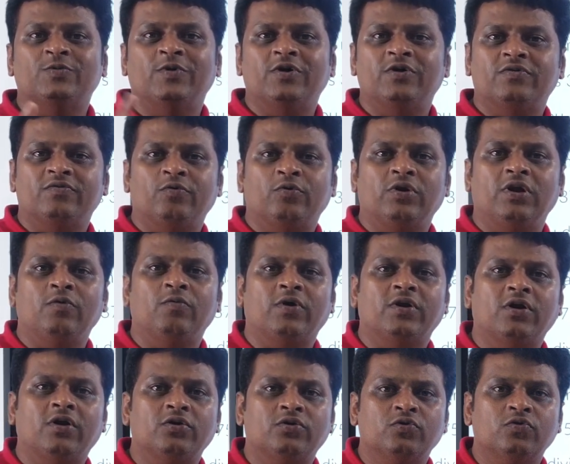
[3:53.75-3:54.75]
where only
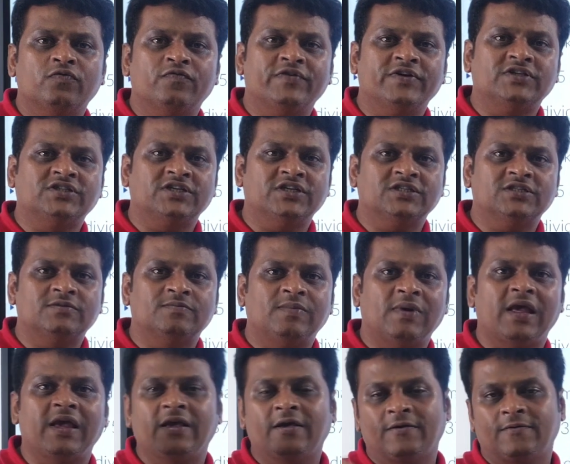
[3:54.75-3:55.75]
1 or 2 fish is
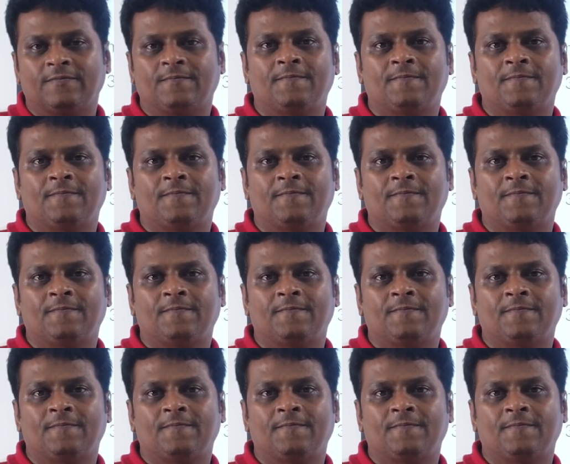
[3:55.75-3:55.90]
playing.